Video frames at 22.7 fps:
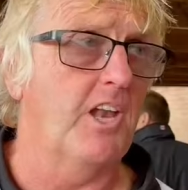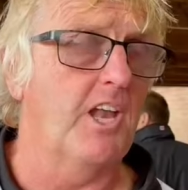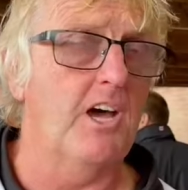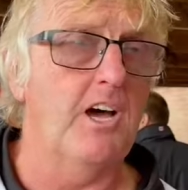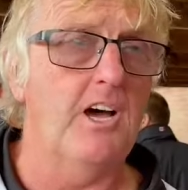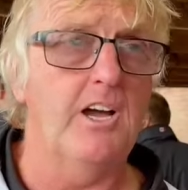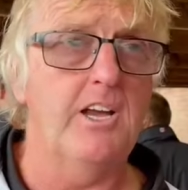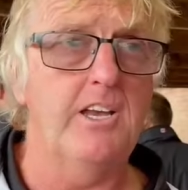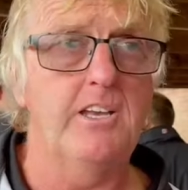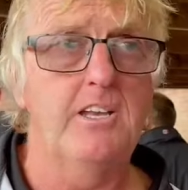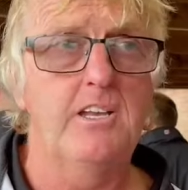
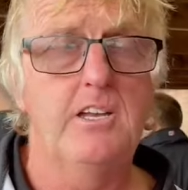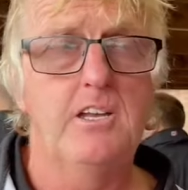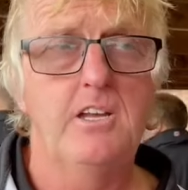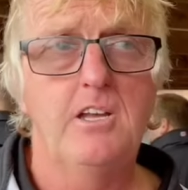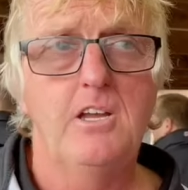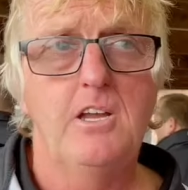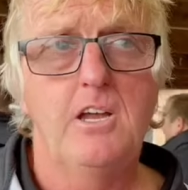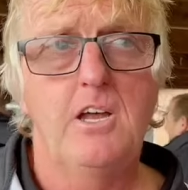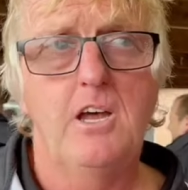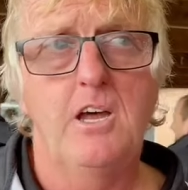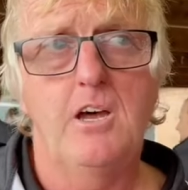line.
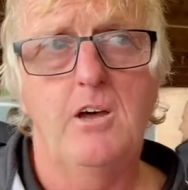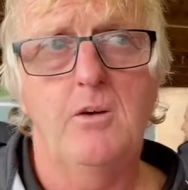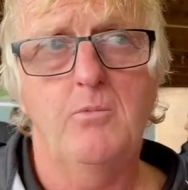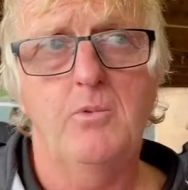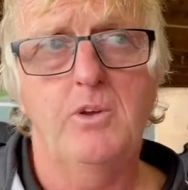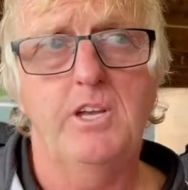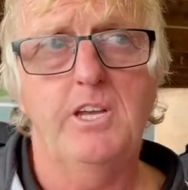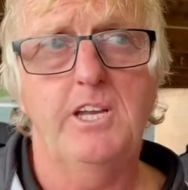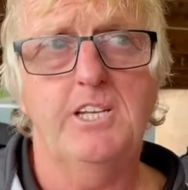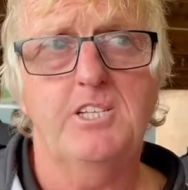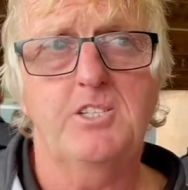Um,
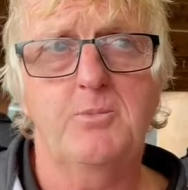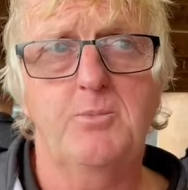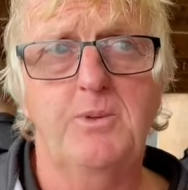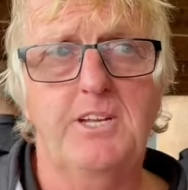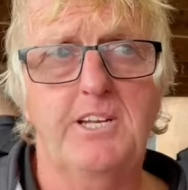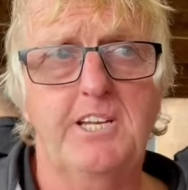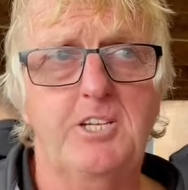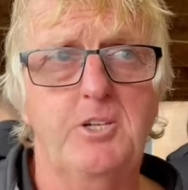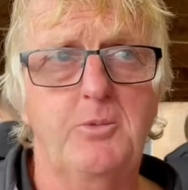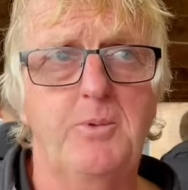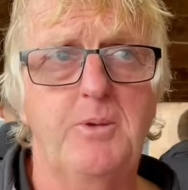we need to be
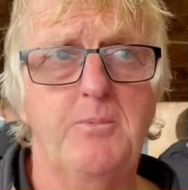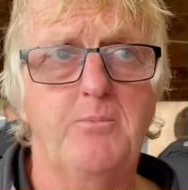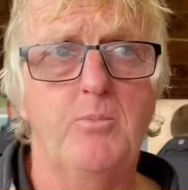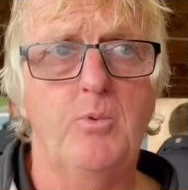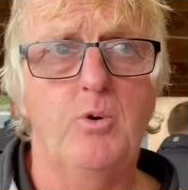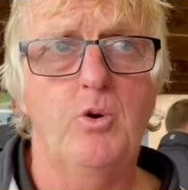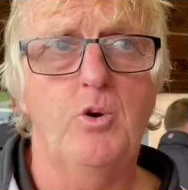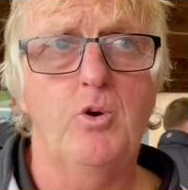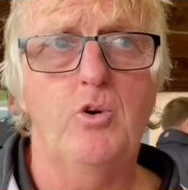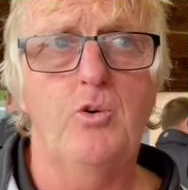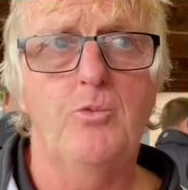a little bit
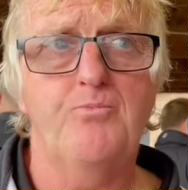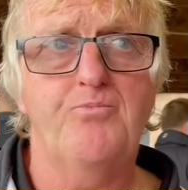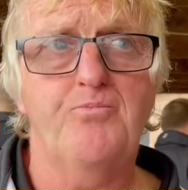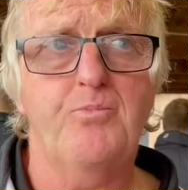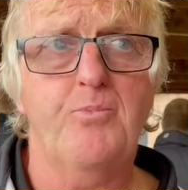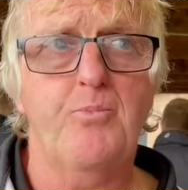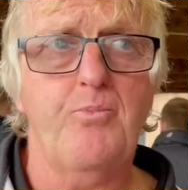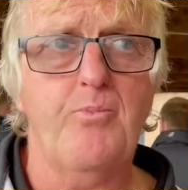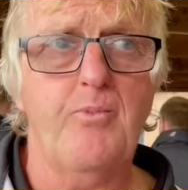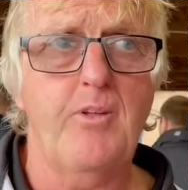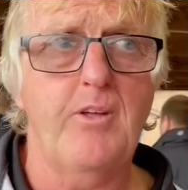more
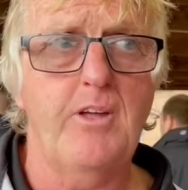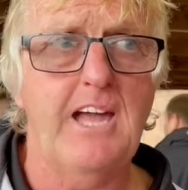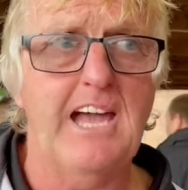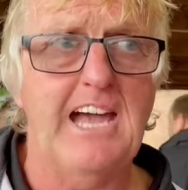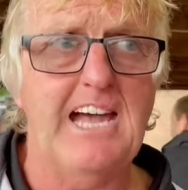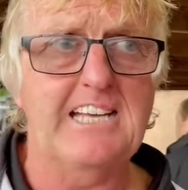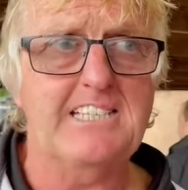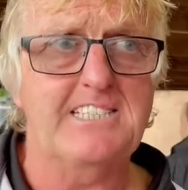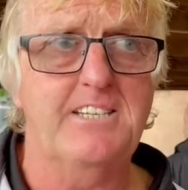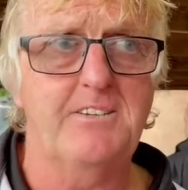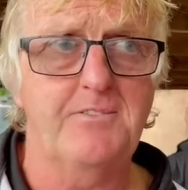
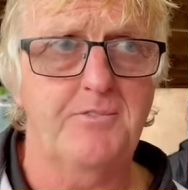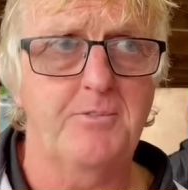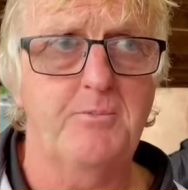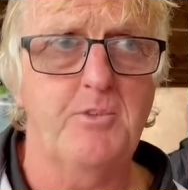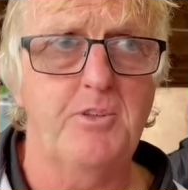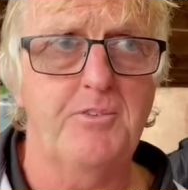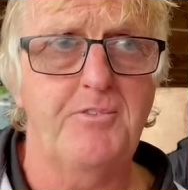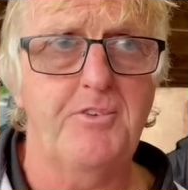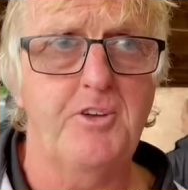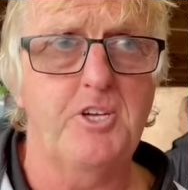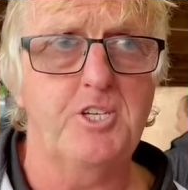at it from
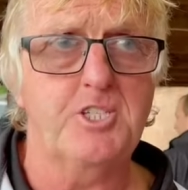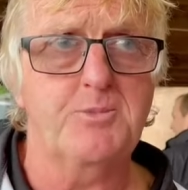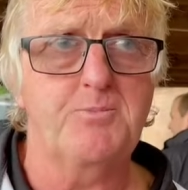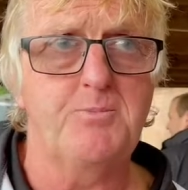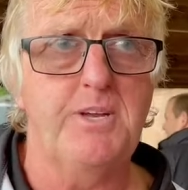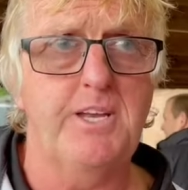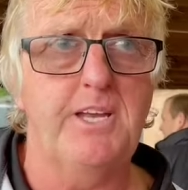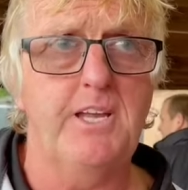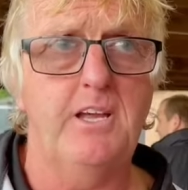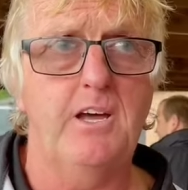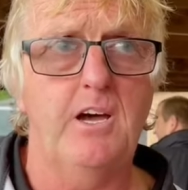the first
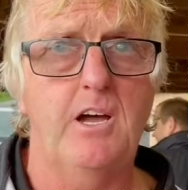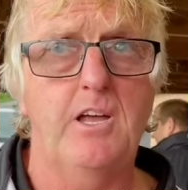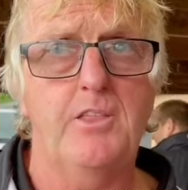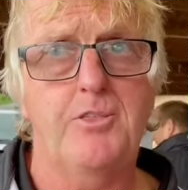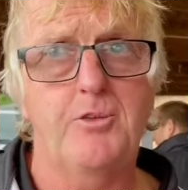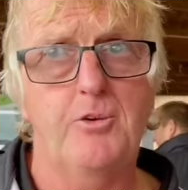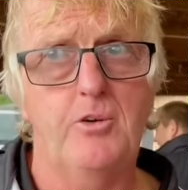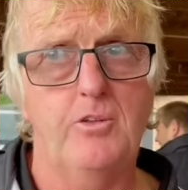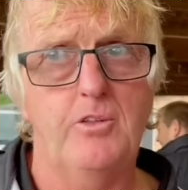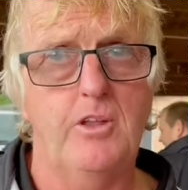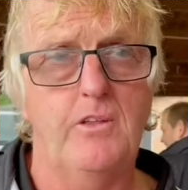minute. I
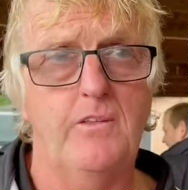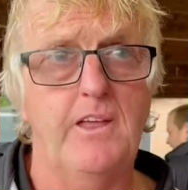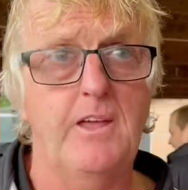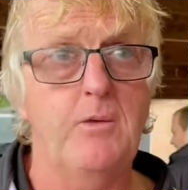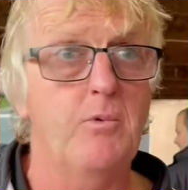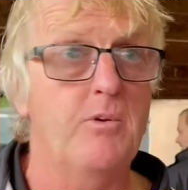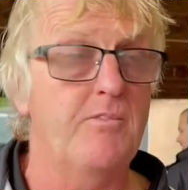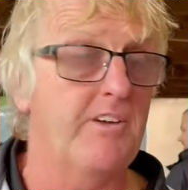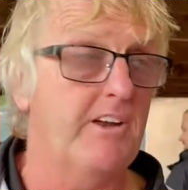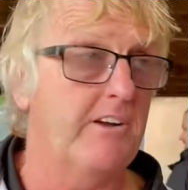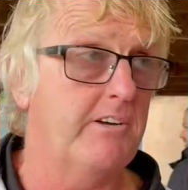thought that they
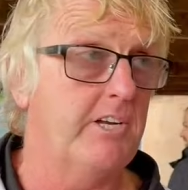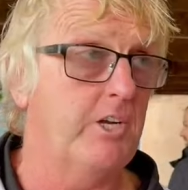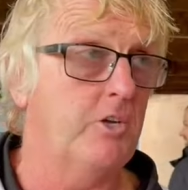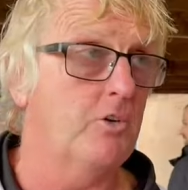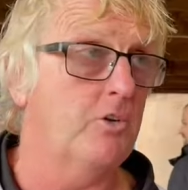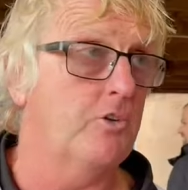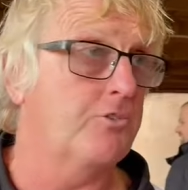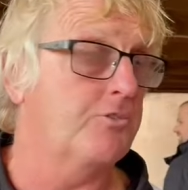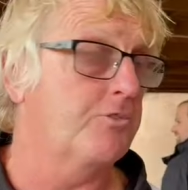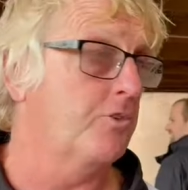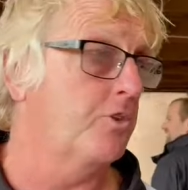were very
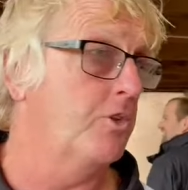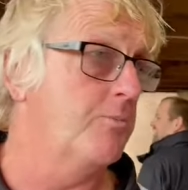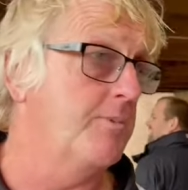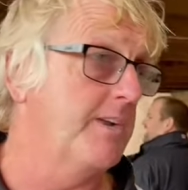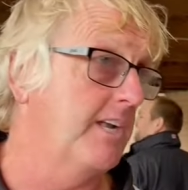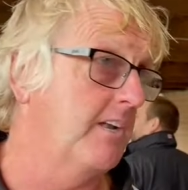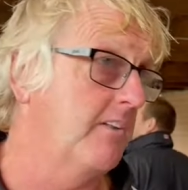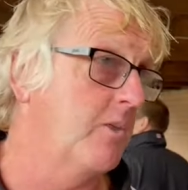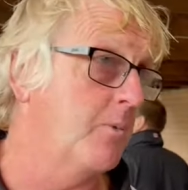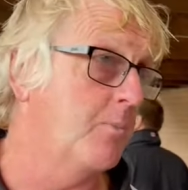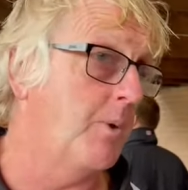good through the
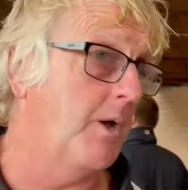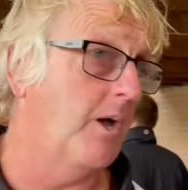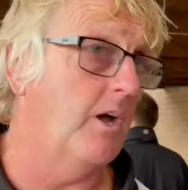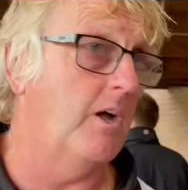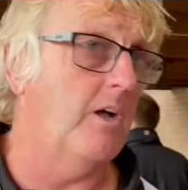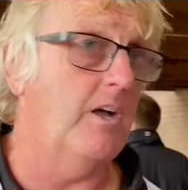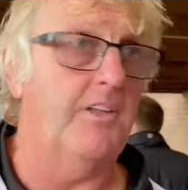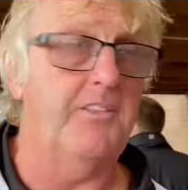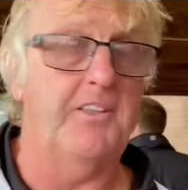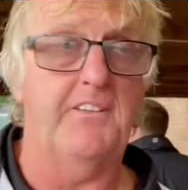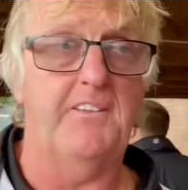middle of the
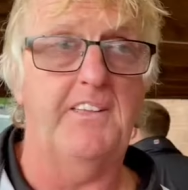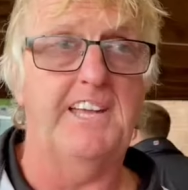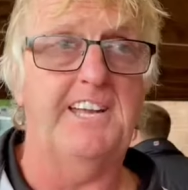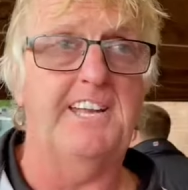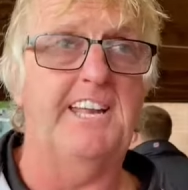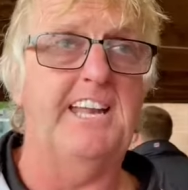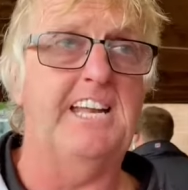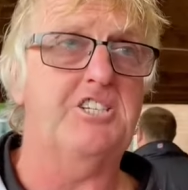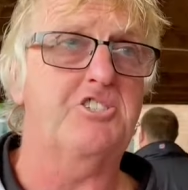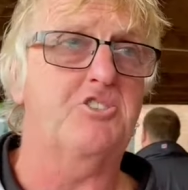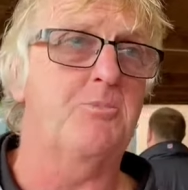park. I think they had
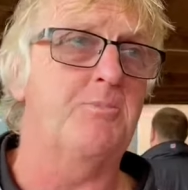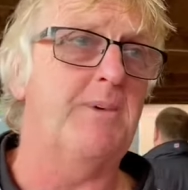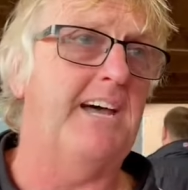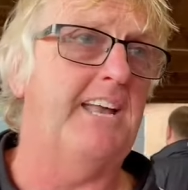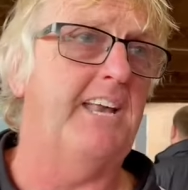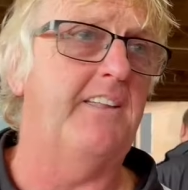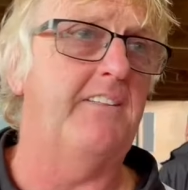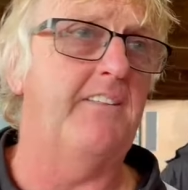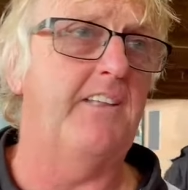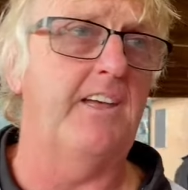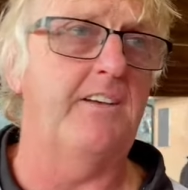an extra
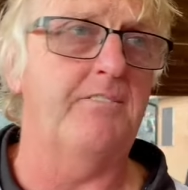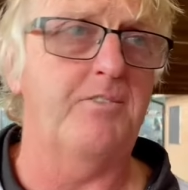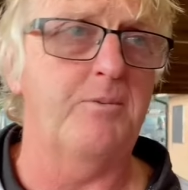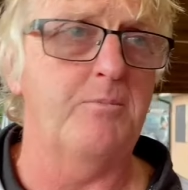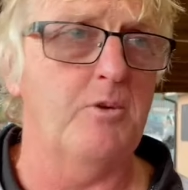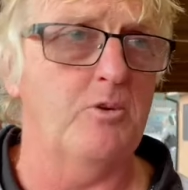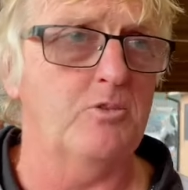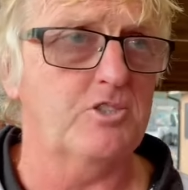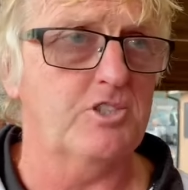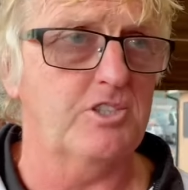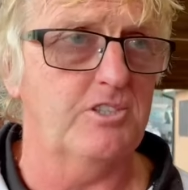man in there for
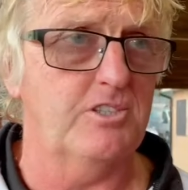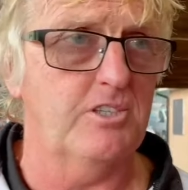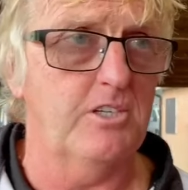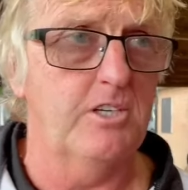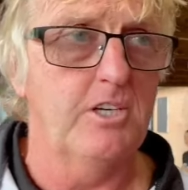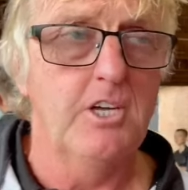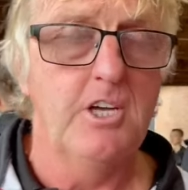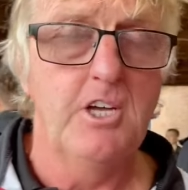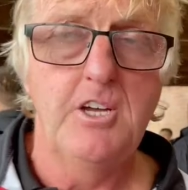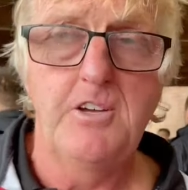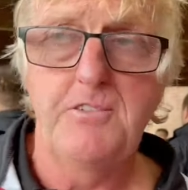most of the
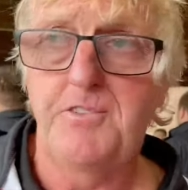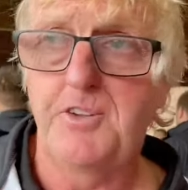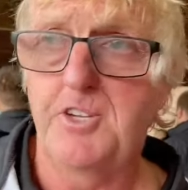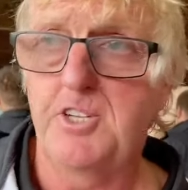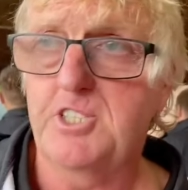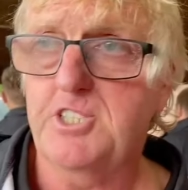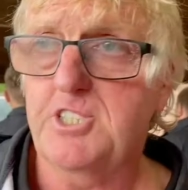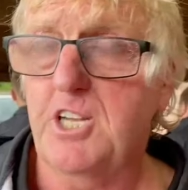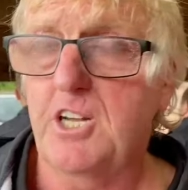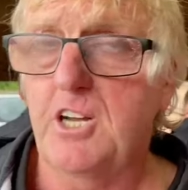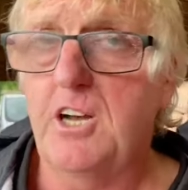
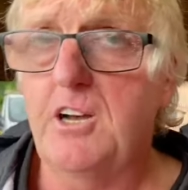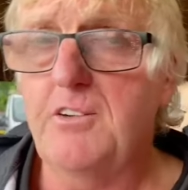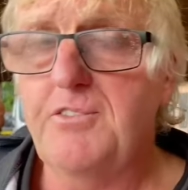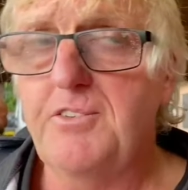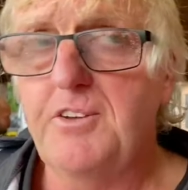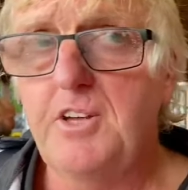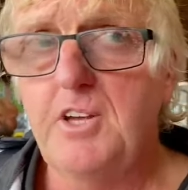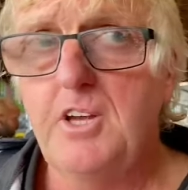first half.